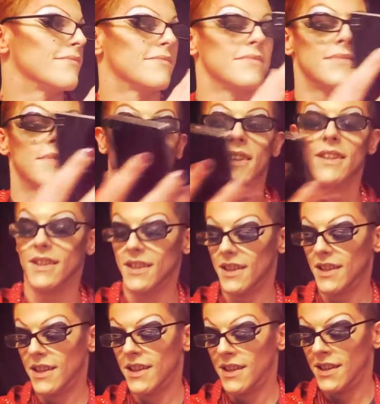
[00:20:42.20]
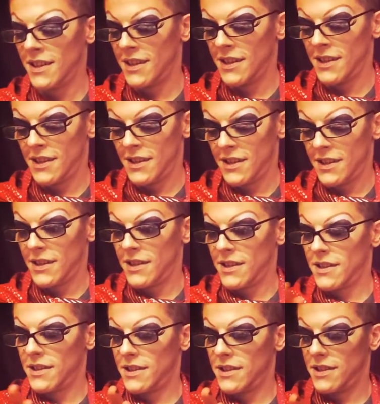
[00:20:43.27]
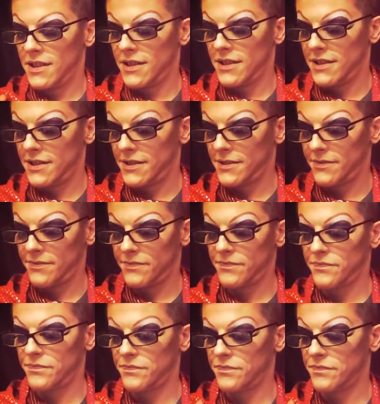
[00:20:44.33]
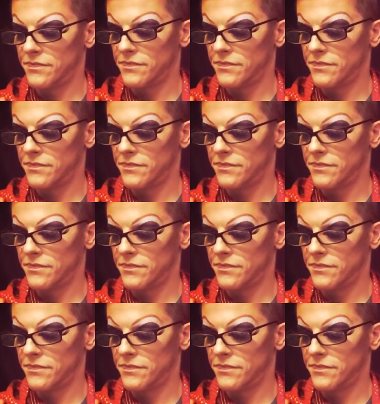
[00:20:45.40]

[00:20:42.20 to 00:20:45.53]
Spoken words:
This person isn't speaking.